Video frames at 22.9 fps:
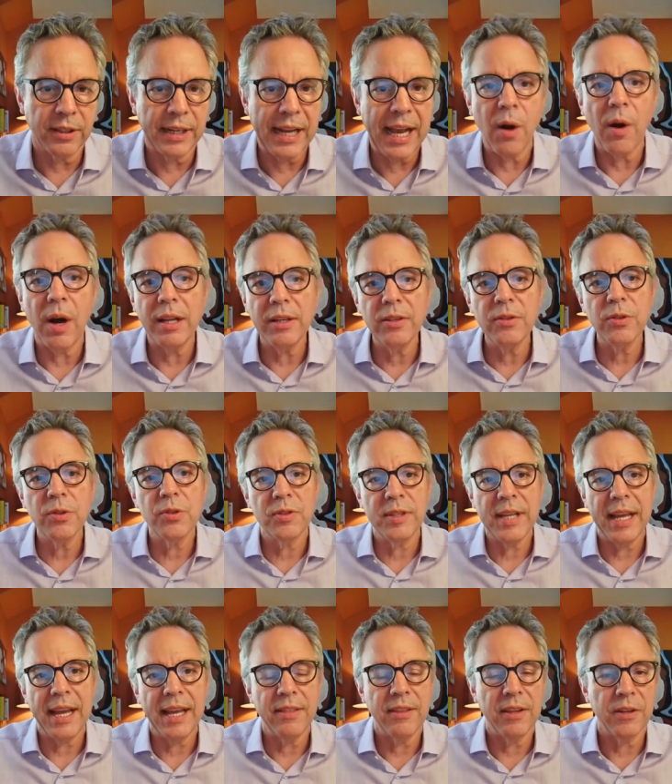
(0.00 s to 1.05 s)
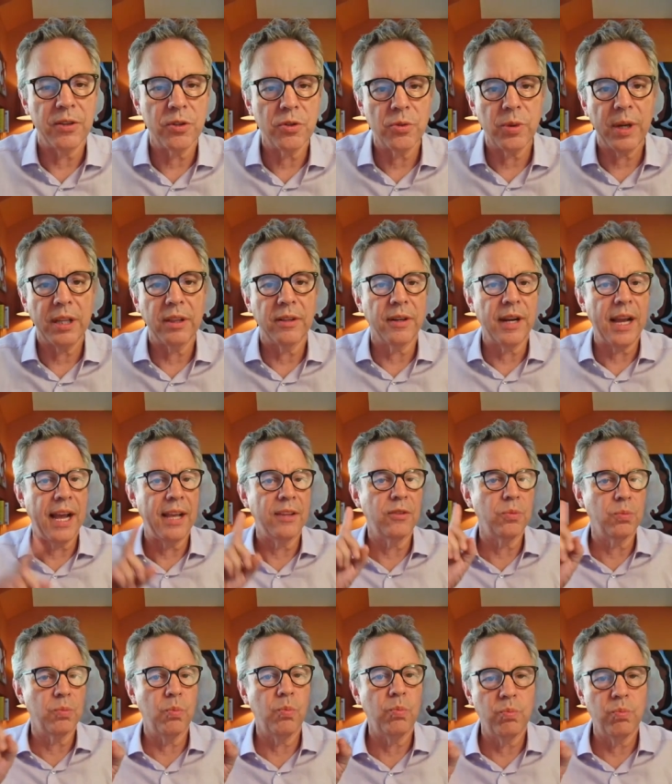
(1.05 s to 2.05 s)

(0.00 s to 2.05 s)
Now, understand that a trailer has